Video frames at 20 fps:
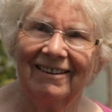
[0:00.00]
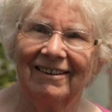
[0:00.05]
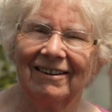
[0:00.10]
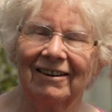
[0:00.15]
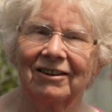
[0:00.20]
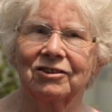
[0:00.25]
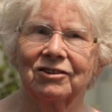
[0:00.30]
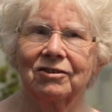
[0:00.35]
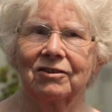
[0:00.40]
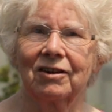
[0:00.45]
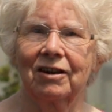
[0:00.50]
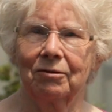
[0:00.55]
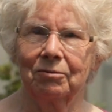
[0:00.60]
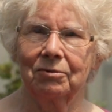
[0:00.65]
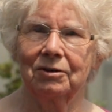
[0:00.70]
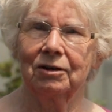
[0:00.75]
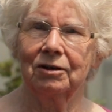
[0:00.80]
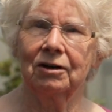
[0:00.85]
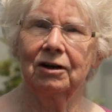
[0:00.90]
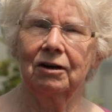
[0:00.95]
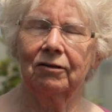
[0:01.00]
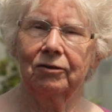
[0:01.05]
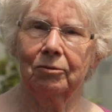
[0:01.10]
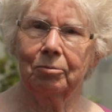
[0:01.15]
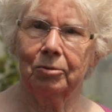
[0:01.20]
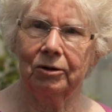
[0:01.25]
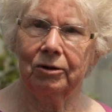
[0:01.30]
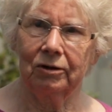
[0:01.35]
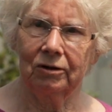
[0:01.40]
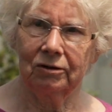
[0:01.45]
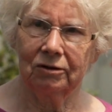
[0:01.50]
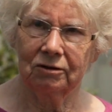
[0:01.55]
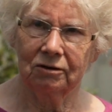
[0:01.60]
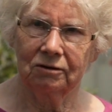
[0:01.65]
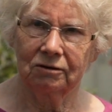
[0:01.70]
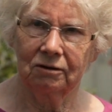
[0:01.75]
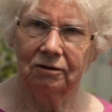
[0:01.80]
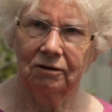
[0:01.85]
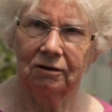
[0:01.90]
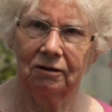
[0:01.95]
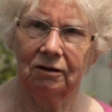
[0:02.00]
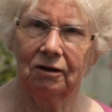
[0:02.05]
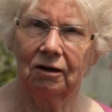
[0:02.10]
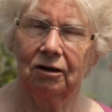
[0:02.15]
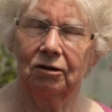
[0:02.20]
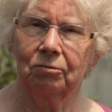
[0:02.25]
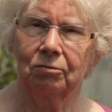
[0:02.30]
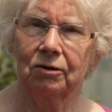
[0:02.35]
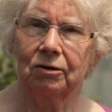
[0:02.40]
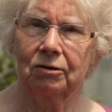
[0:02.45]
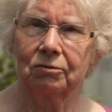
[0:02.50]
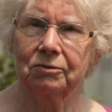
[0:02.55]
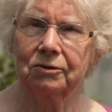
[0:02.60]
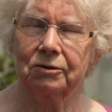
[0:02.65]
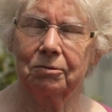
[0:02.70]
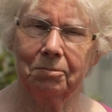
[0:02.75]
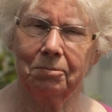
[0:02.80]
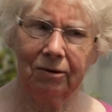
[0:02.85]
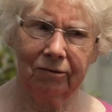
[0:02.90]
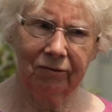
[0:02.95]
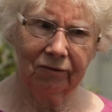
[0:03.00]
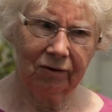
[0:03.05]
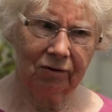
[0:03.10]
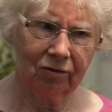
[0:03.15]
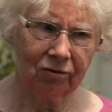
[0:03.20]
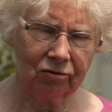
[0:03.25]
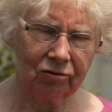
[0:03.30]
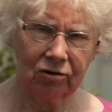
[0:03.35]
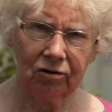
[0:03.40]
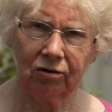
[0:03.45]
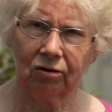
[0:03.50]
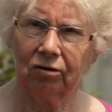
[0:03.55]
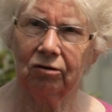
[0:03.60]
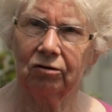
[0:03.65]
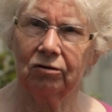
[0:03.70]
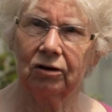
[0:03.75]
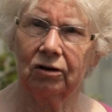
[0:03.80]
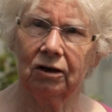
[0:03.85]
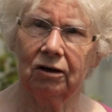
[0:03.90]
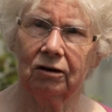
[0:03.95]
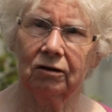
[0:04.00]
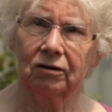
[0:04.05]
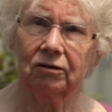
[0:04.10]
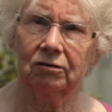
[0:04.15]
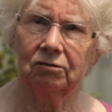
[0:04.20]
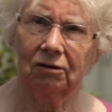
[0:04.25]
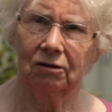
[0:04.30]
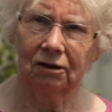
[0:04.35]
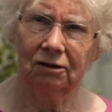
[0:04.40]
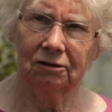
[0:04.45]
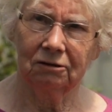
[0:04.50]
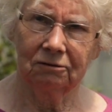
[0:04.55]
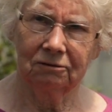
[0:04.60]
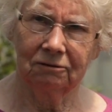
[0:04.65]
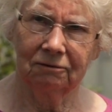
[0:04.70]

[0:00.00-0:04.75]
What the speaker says: Lots of that. We didn't have to buy it. All you wanted was a bit of energy to go get it. Right?